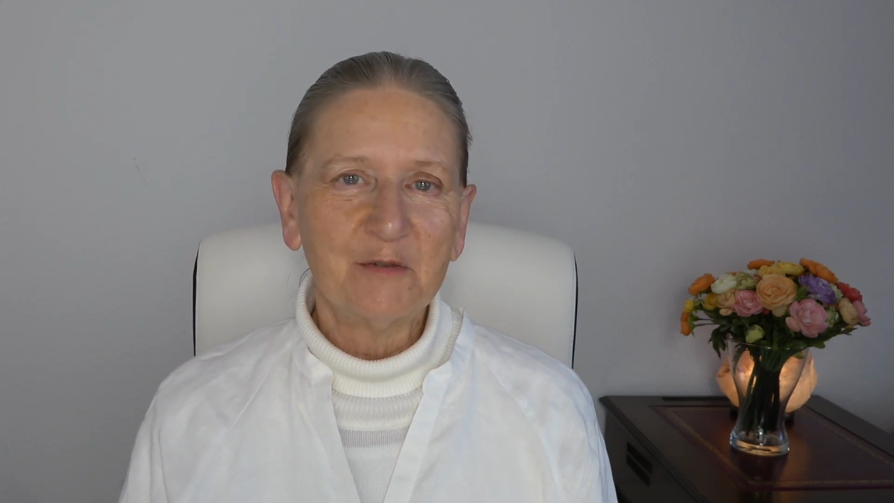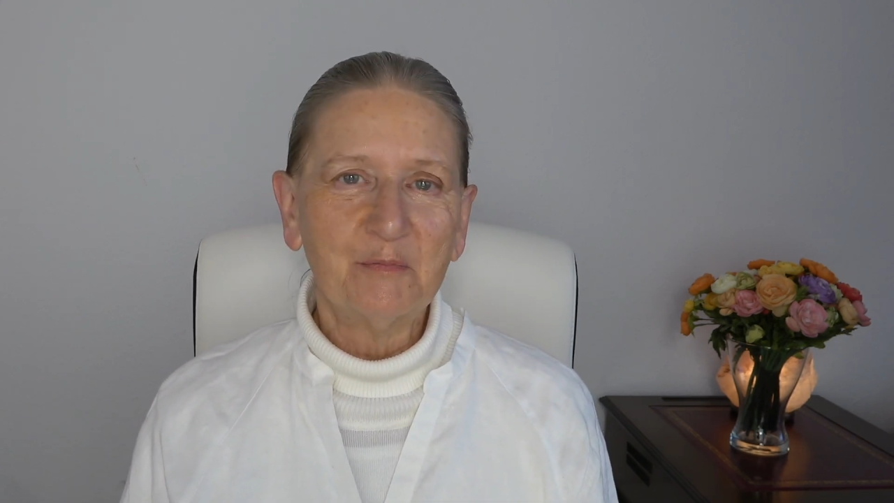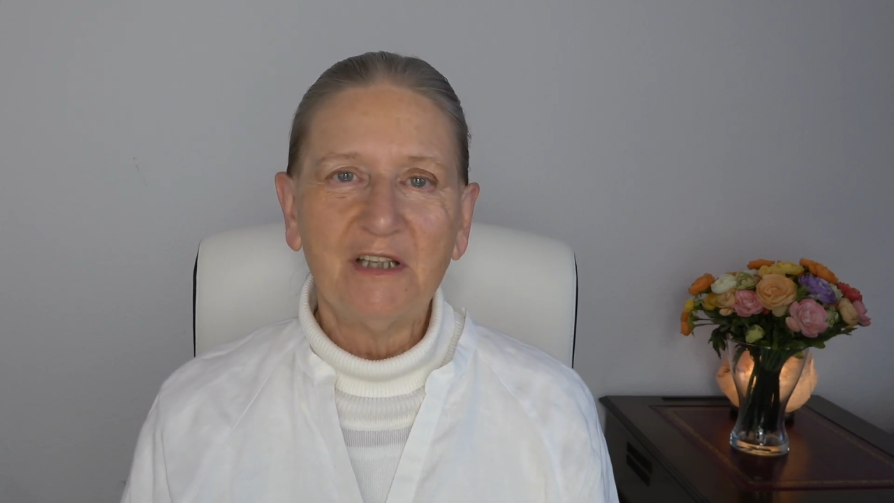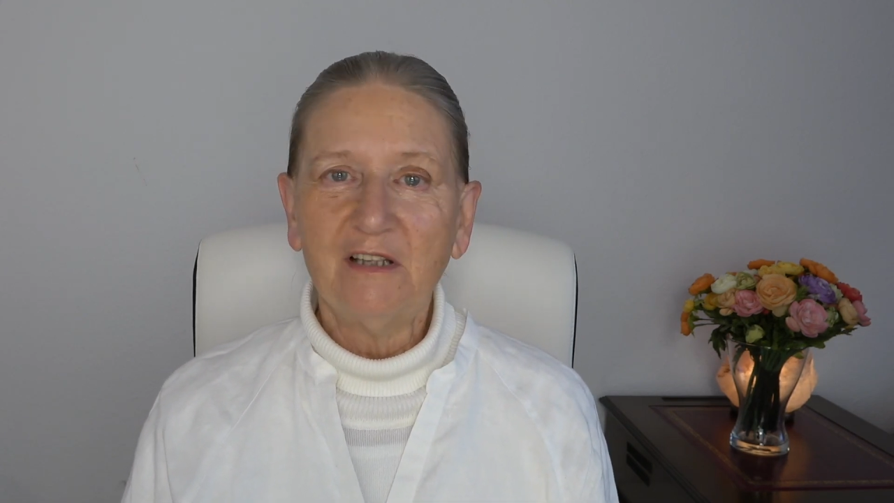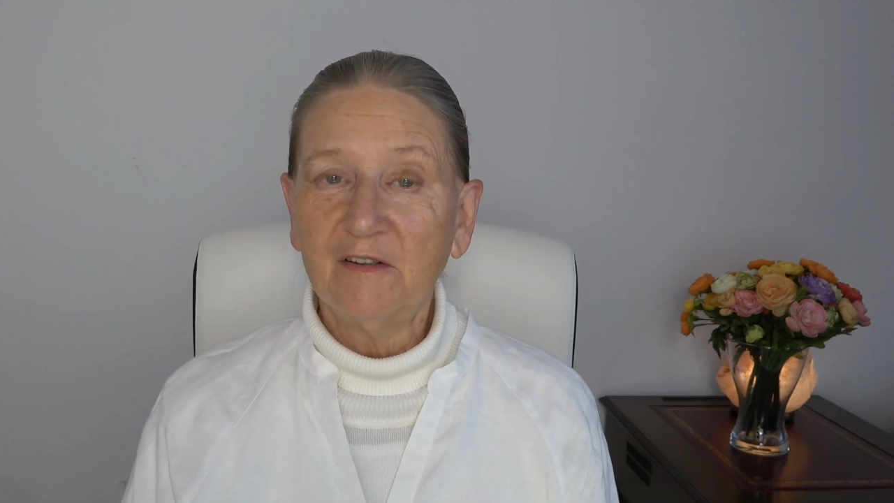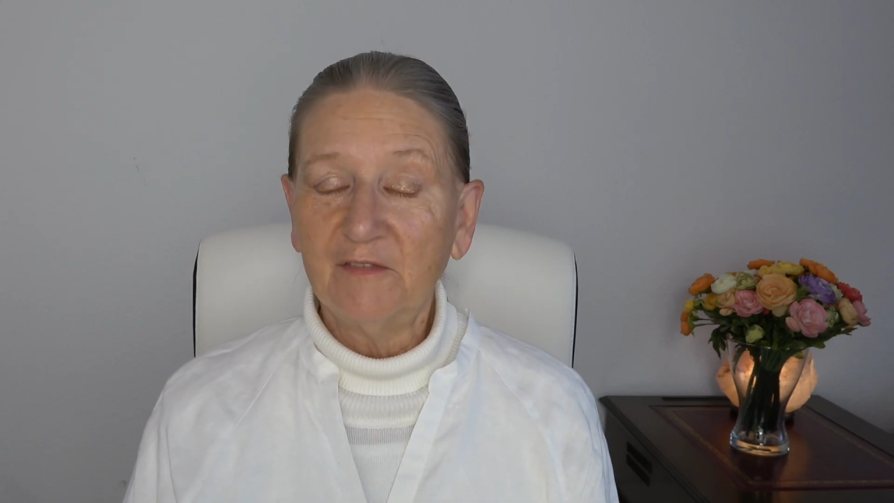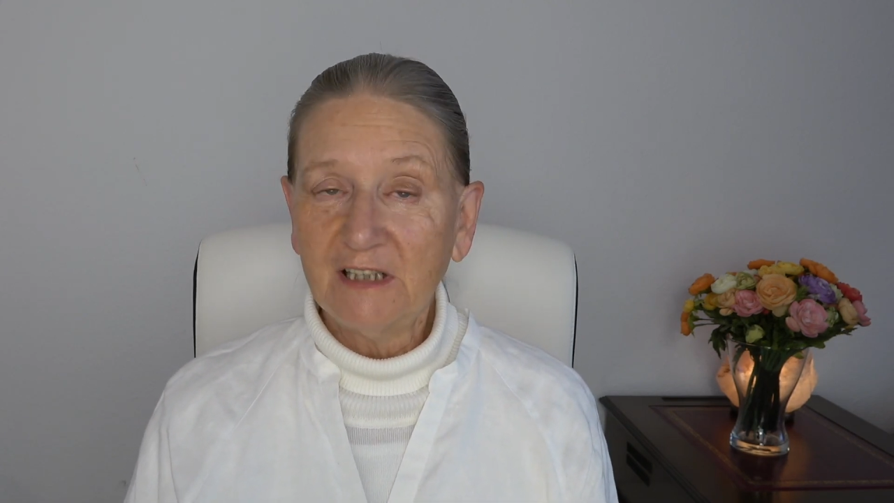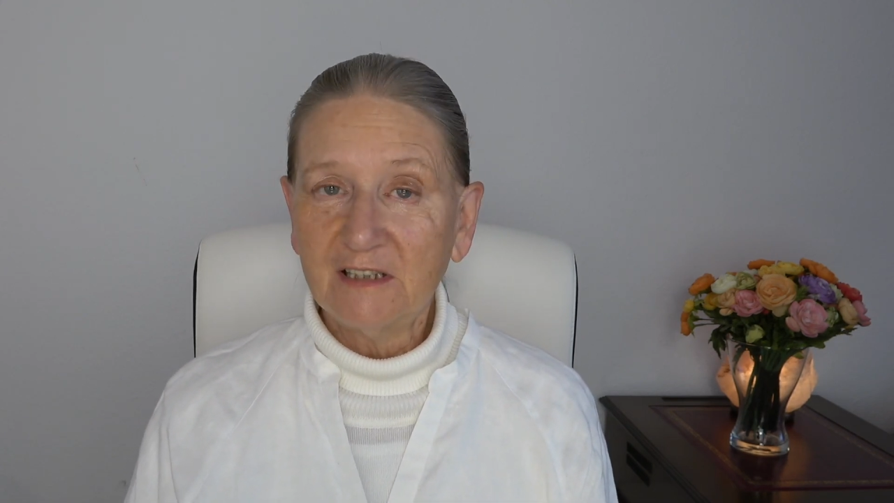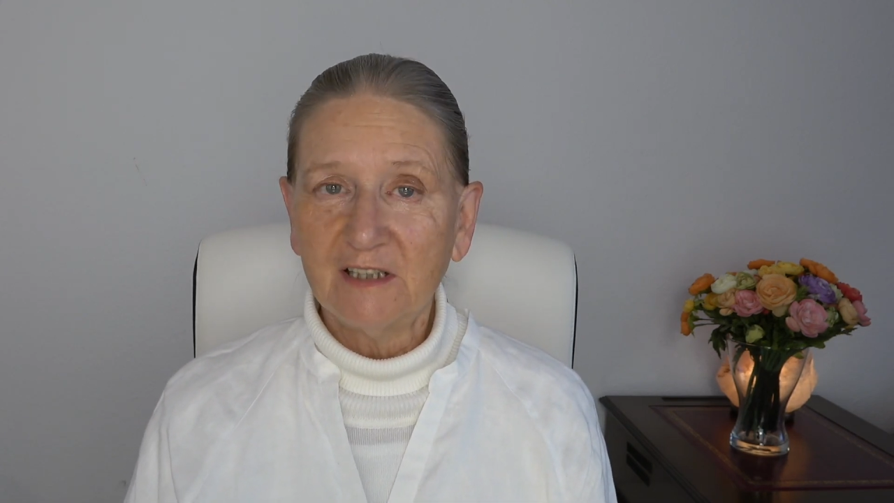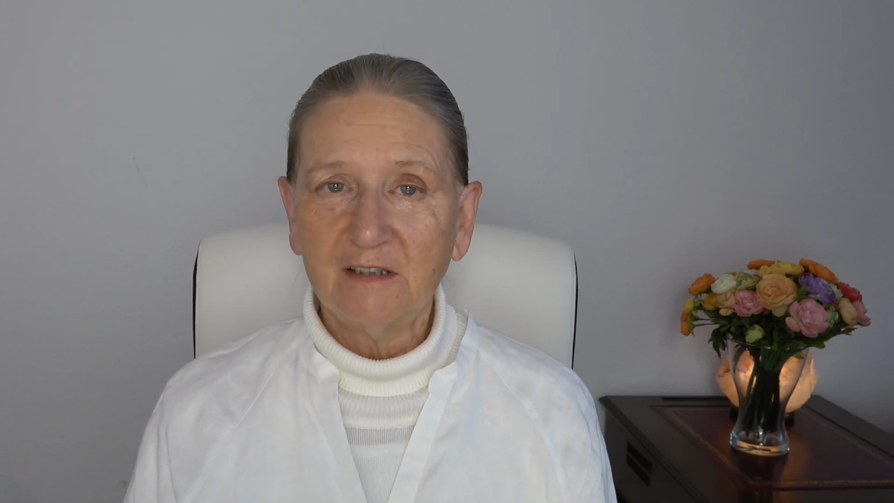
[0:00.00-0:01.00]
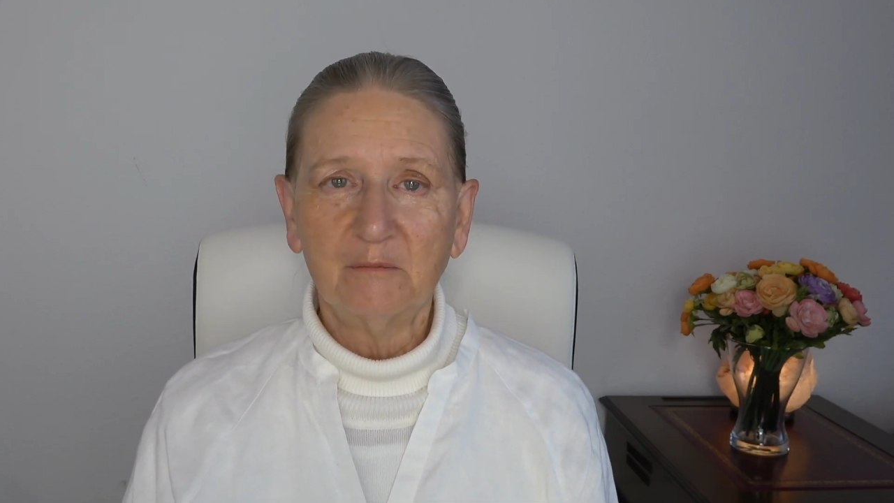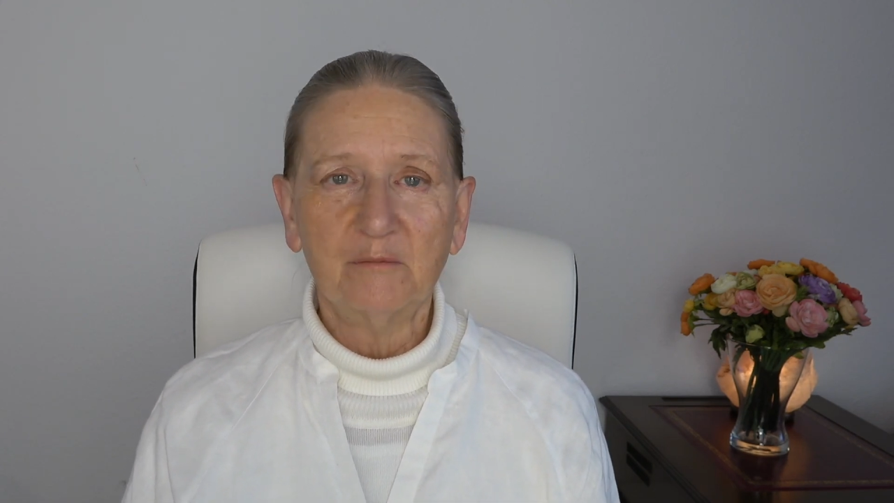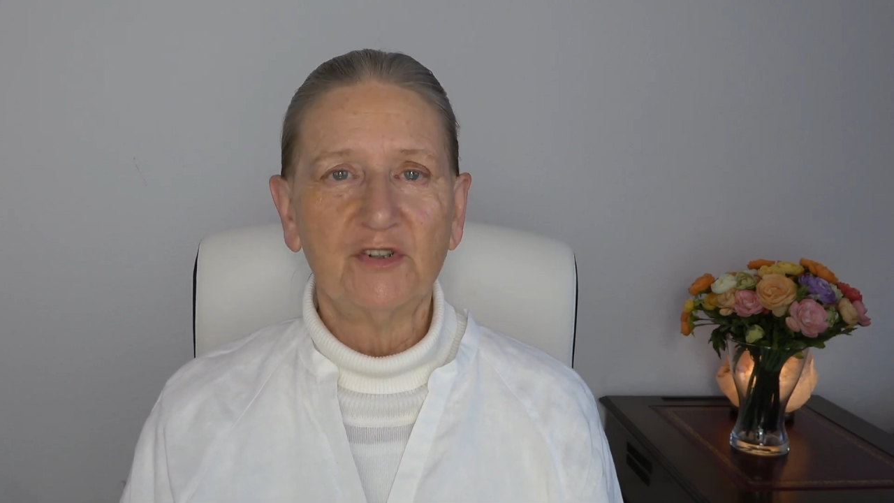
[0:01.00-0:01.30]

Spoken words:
to be the victim,